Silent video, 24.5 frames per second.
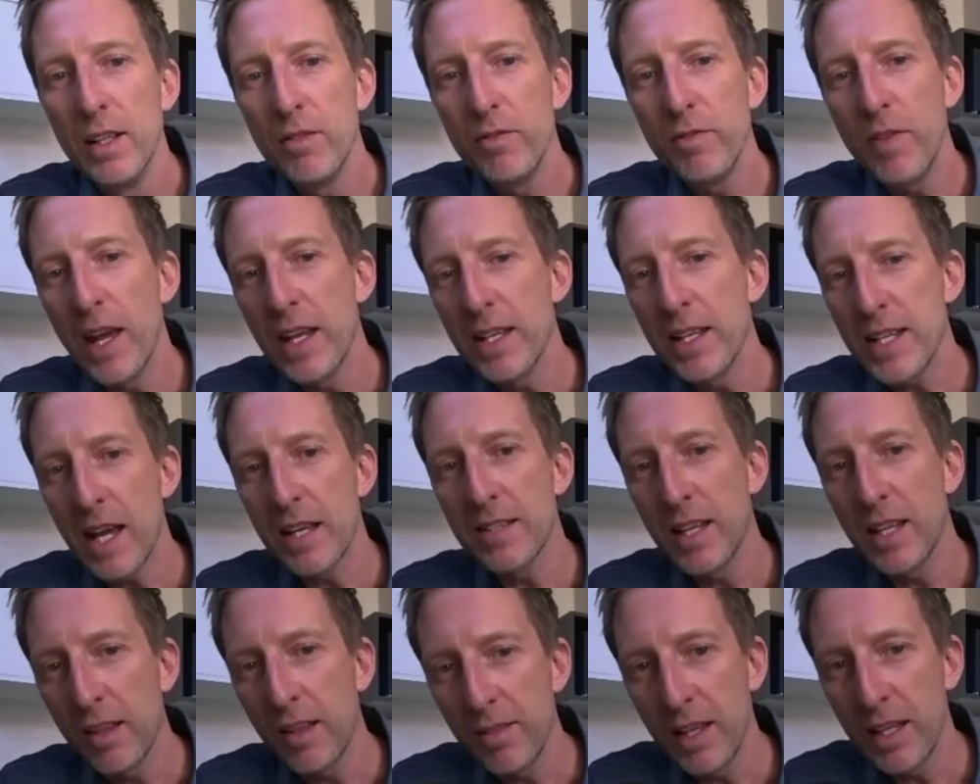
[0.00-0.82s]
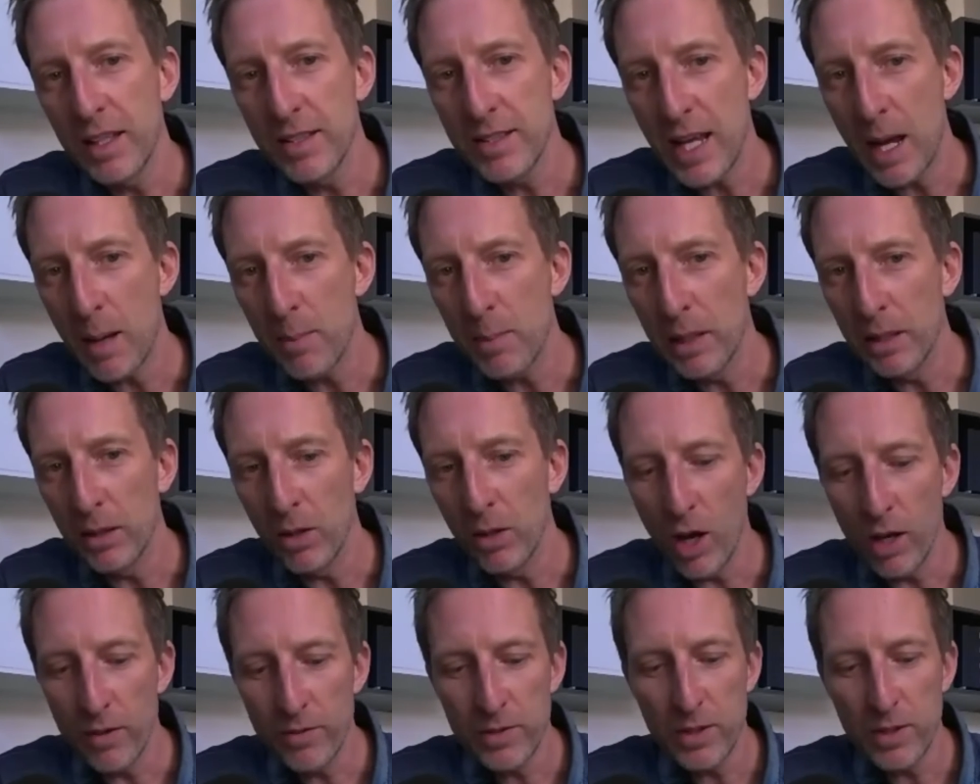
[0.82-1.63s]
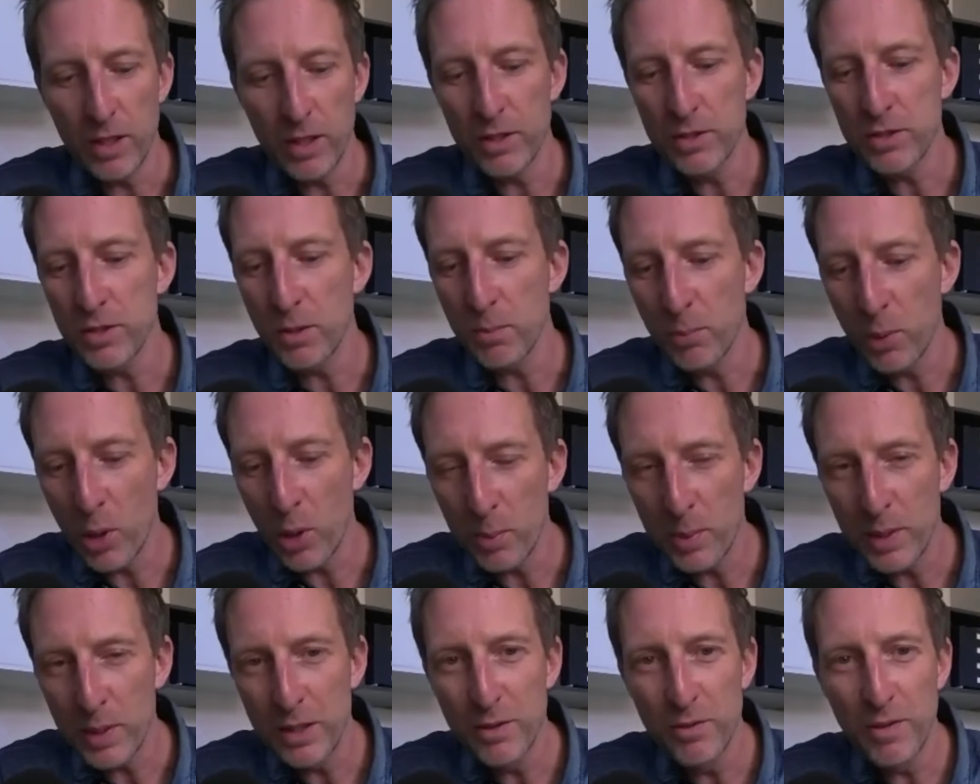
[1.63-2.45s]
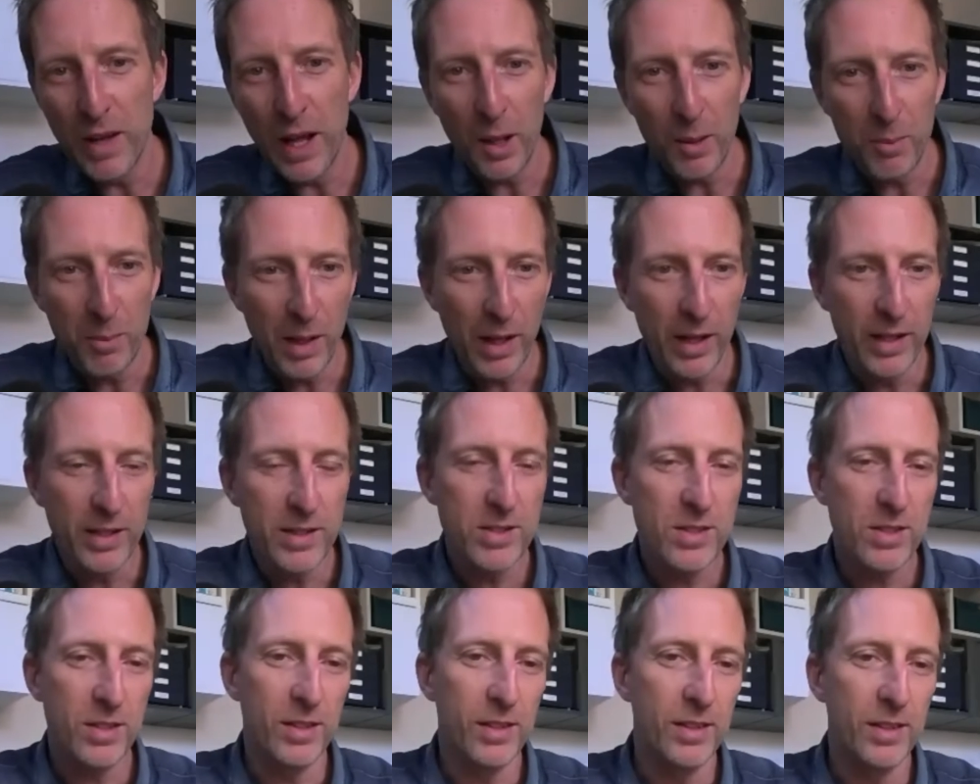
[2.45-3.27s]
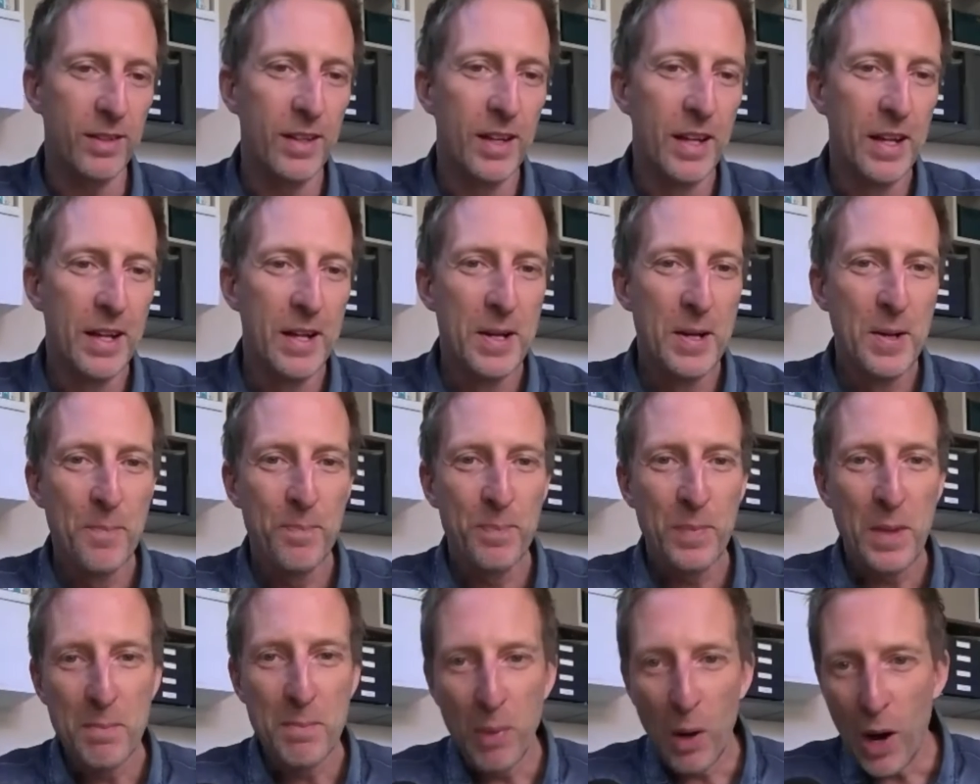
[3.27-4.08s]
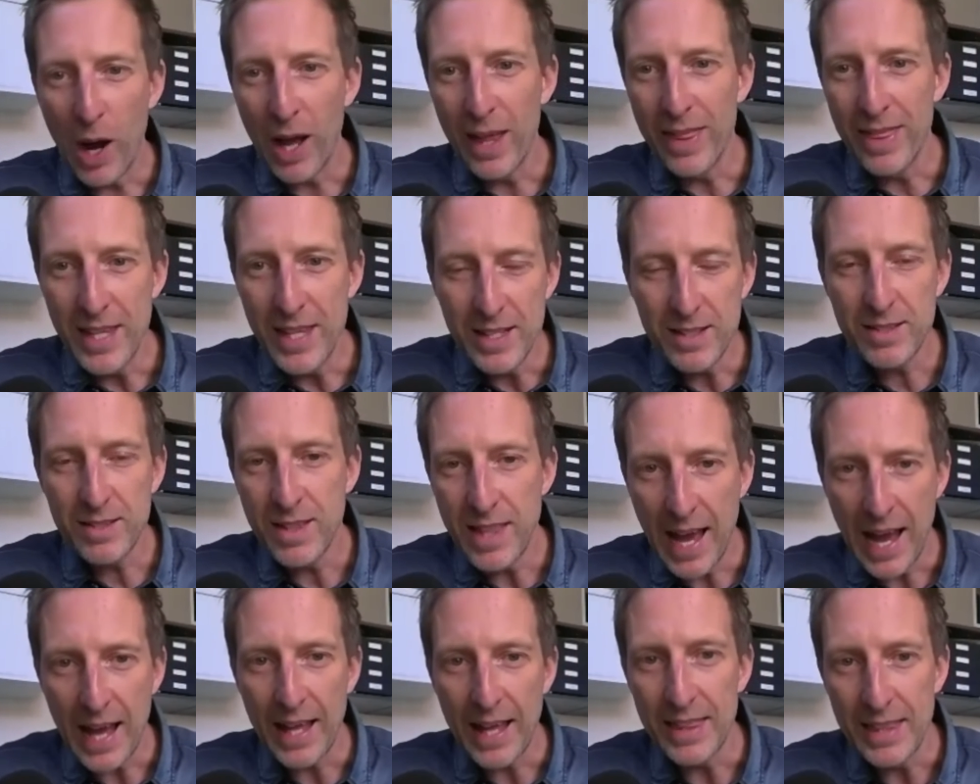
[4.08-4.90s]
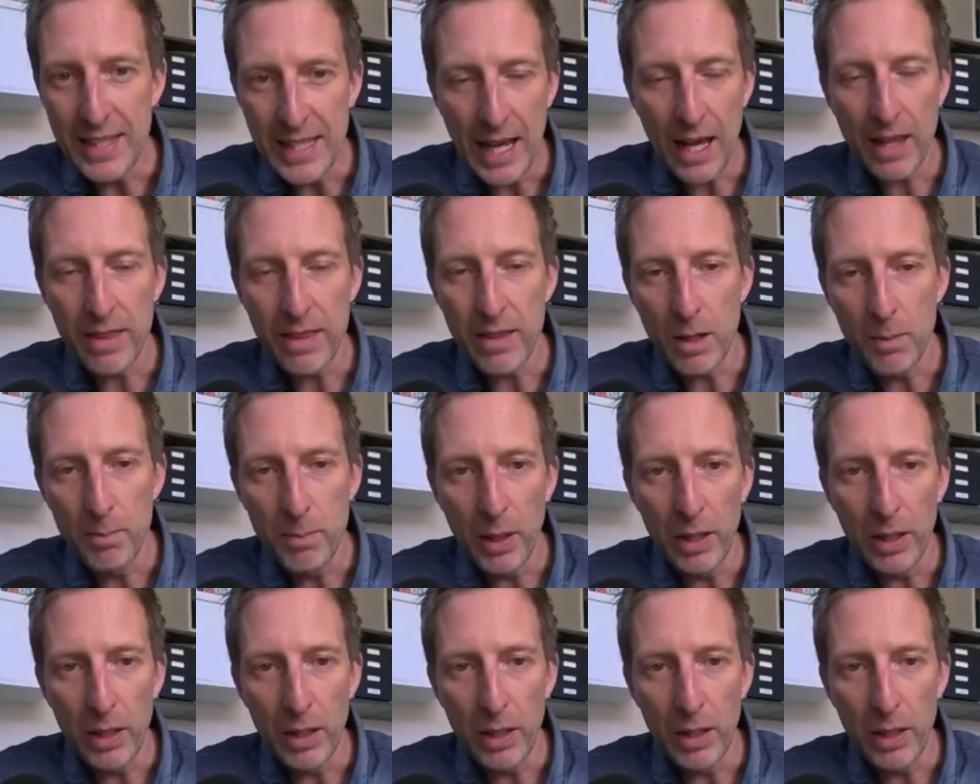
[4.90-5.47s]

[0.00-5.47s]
fantastic things to happen in life, you know, some property development and buy this, that, the other.